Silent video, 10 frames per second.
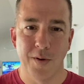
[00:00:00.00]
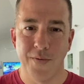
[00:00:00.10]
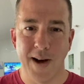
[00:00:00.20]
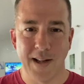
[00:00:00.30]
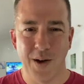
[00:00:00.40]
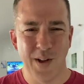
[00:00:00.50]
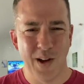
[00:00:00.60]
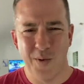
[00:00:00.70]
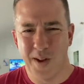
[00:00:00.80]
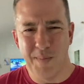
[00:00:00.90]
In fact, I think
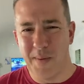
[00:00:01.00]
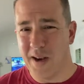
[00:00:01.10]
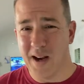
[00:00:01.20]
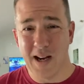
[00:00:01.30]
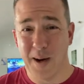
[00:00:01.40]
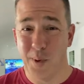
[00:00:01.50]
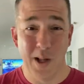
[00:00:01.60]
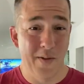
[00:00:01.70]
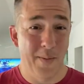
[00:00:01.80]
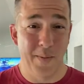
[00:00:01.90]
only maybe a couple
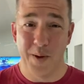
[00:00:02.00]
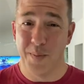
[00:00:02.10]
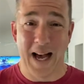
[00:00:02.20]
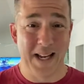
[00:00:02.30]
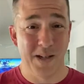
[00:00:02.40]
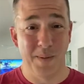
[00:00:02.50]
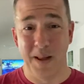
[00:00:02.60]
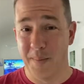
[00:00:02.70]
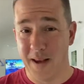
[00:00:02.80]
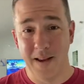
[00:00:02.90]
of them could
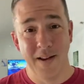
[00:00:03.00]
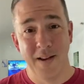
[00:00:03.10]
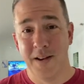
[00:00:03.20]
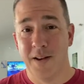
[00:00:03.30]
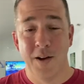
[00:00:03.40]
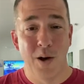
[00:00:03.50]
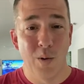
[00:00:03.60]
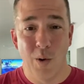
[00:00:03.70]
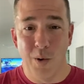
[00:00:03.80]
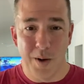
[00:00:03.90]
possibly be
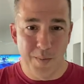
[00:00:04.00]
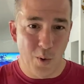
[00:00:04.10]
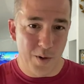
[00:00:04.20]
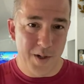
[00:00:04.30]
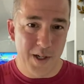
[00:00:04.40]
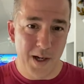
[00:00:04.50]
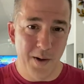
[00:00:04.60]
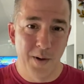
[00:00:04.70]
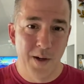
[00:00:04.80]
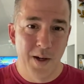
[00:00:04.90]
quoted more so.